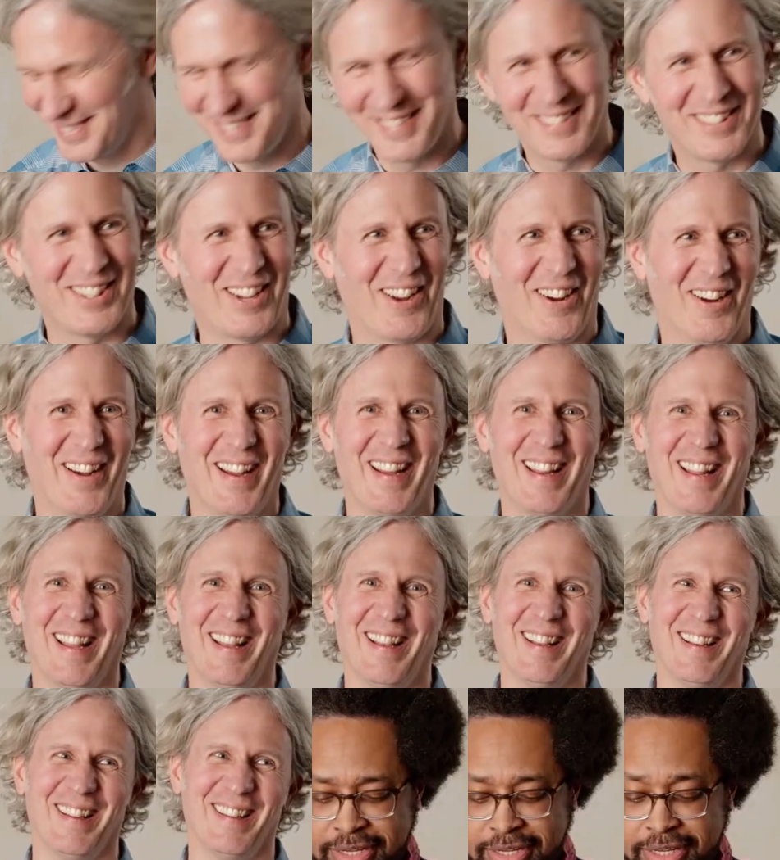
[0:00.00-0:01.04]
Sorry.
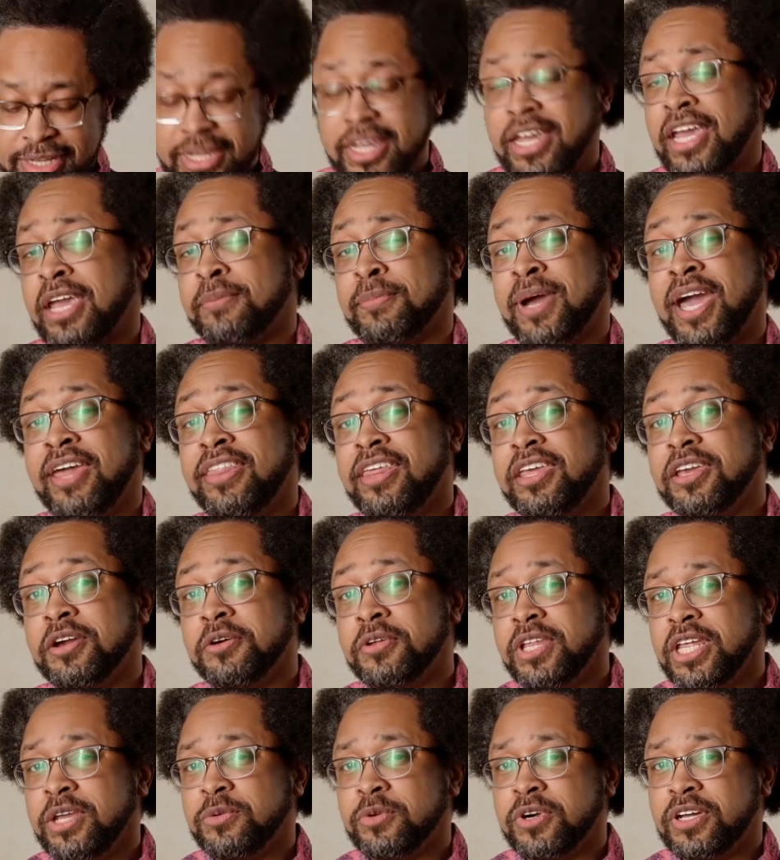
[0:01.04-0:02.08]
Am I the
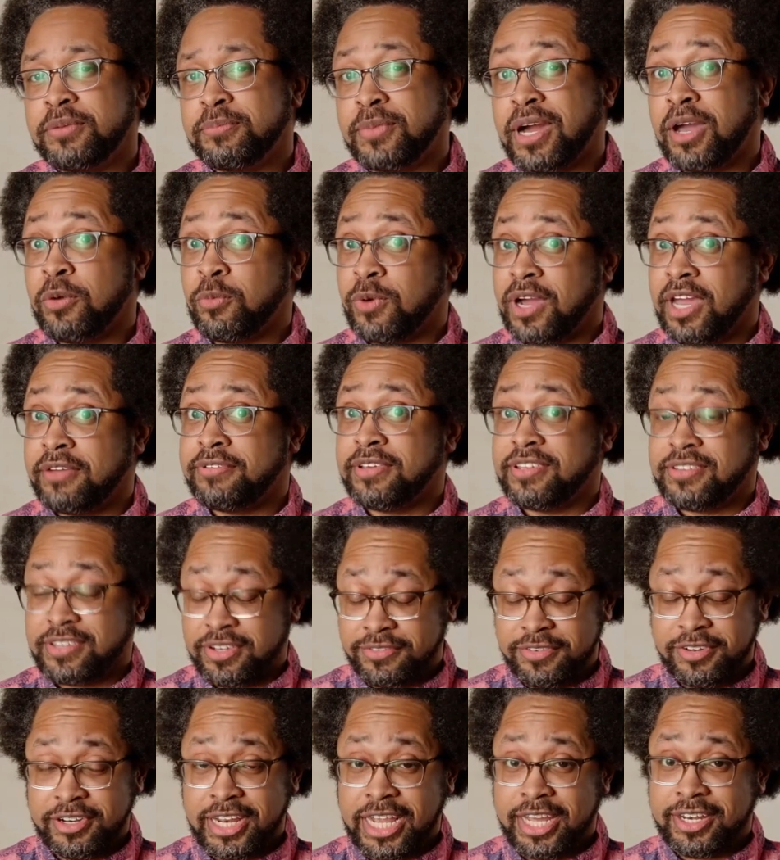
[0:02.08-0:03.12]
only one my wife has
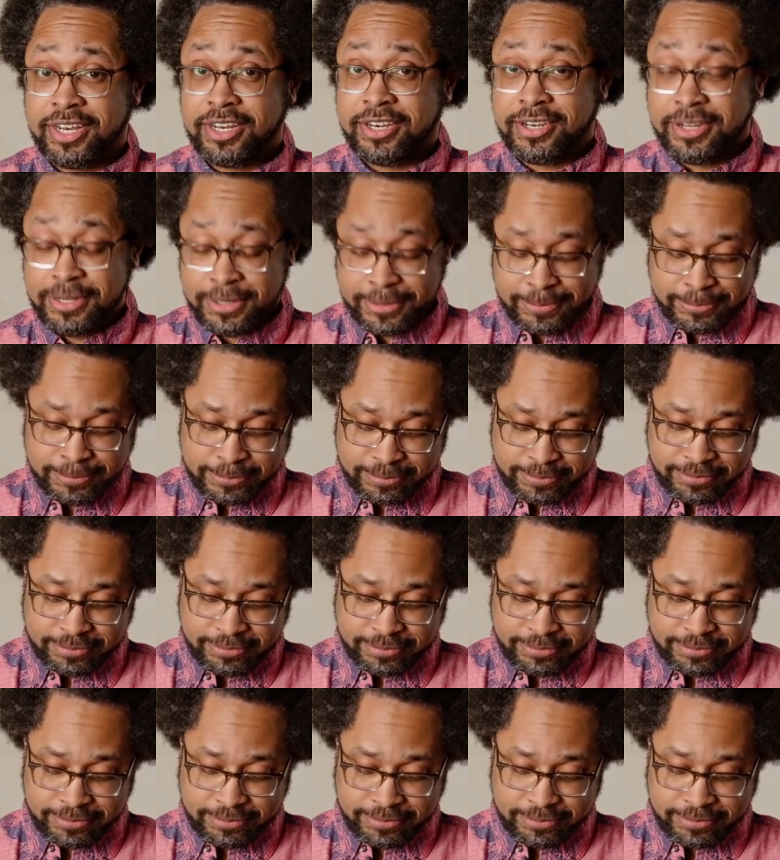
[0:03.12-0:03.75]
ever dated?